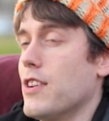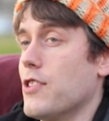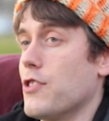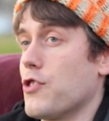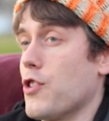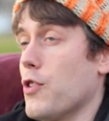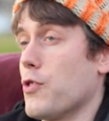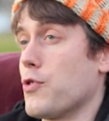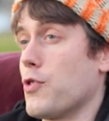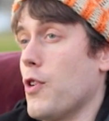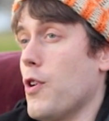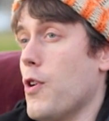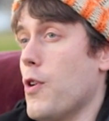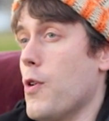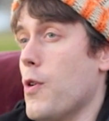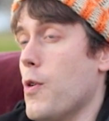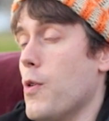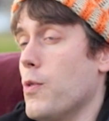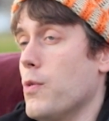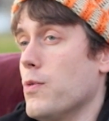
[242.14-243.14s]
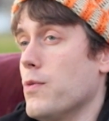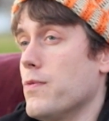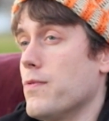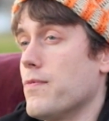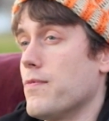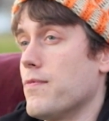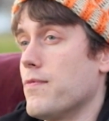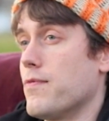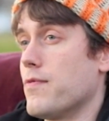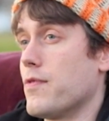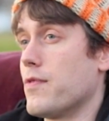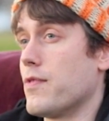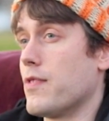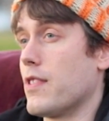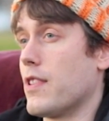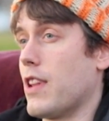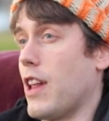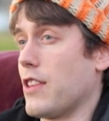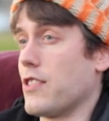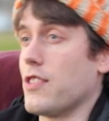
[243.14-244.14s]
there's also
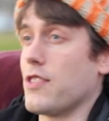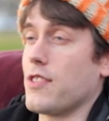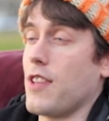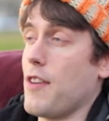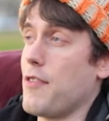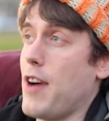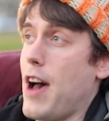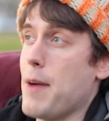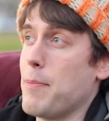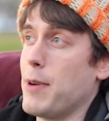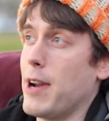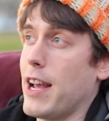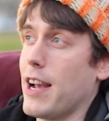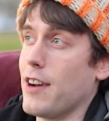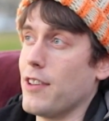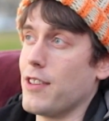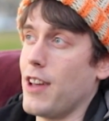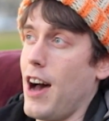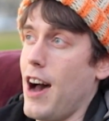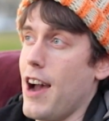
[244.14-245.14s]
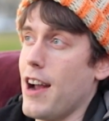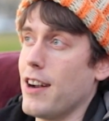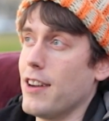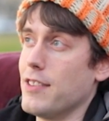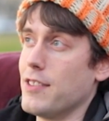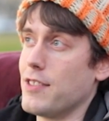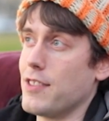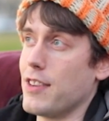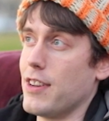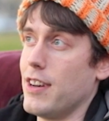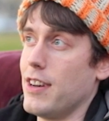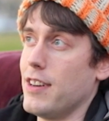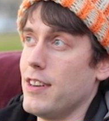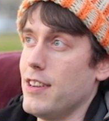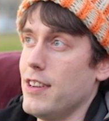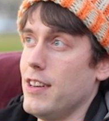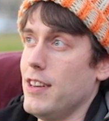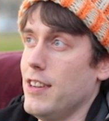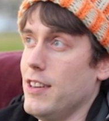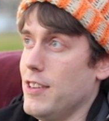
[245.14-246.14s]
lots of stuff happening on the island
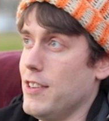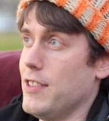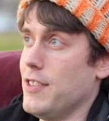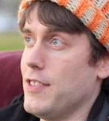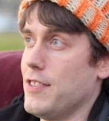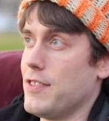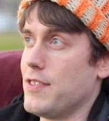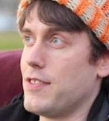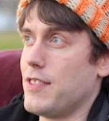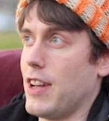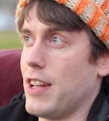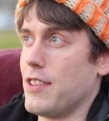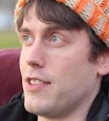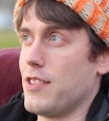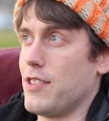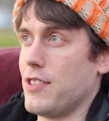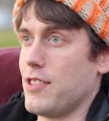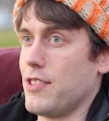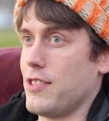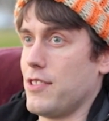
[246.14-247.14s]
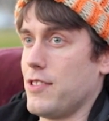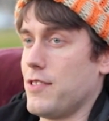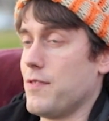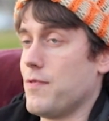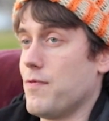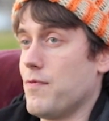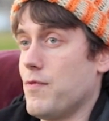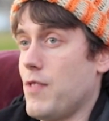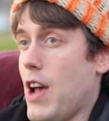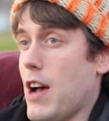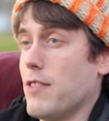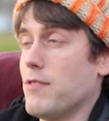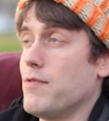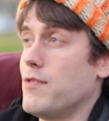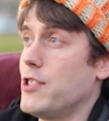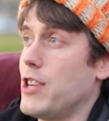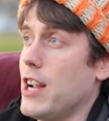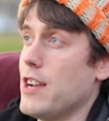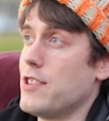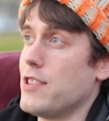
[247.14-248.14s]
that
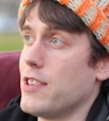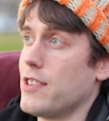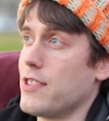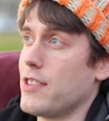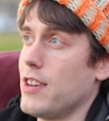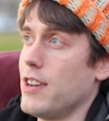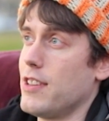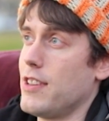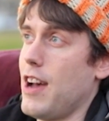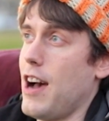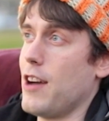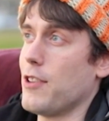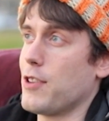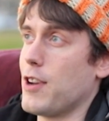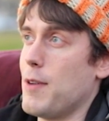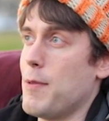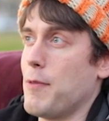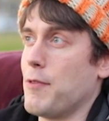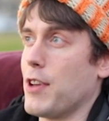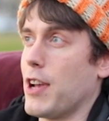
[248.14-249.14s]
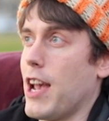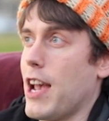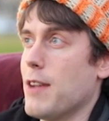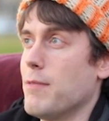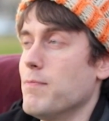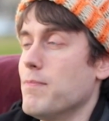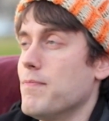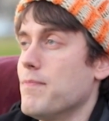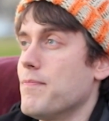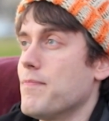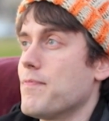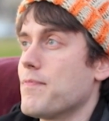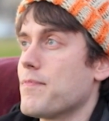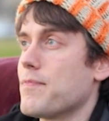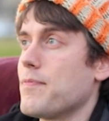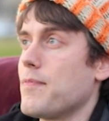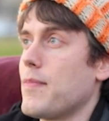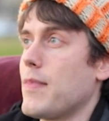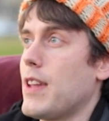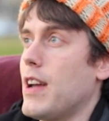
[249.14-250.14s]
changes the outcome of the game.
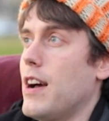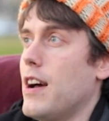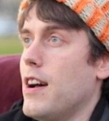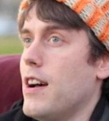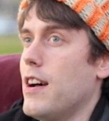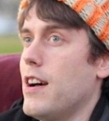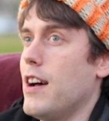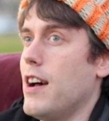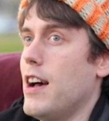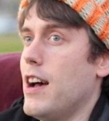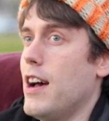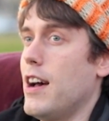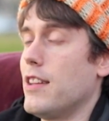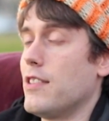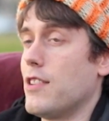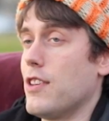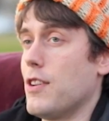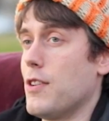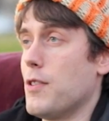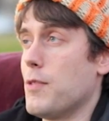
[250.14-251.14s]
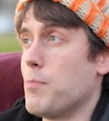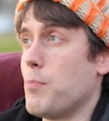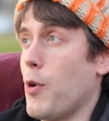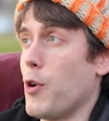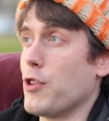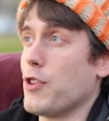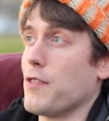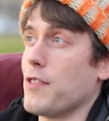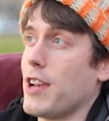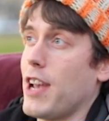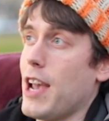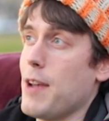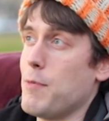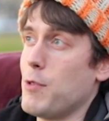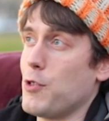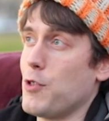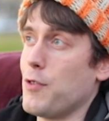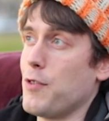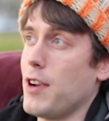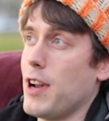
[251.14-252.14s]
And the point of the game
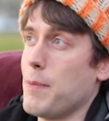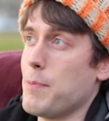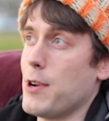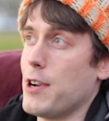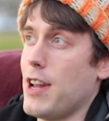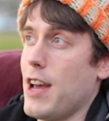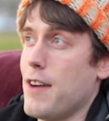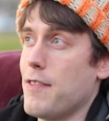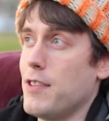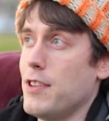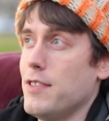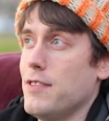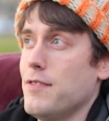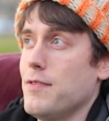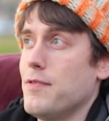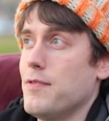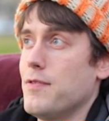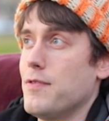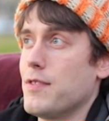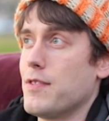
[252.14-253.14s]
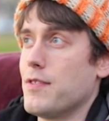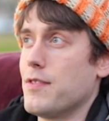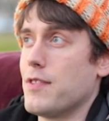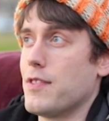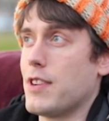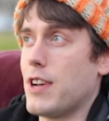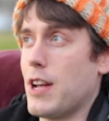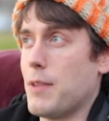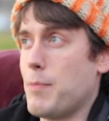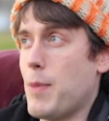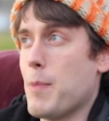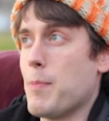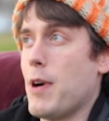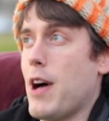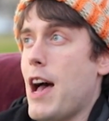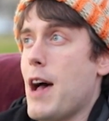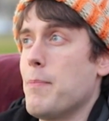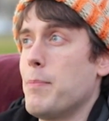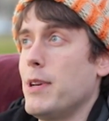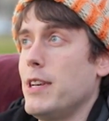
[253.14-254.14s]
is to fill up your tavern, get
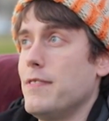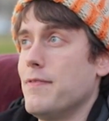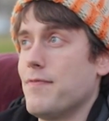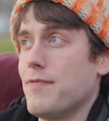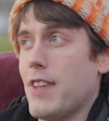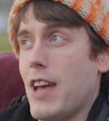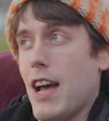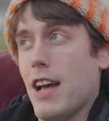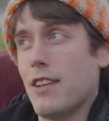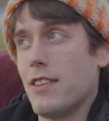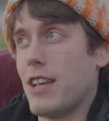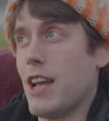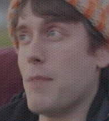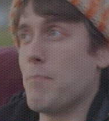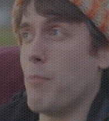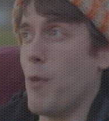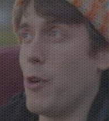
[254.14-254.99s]
people happy, and get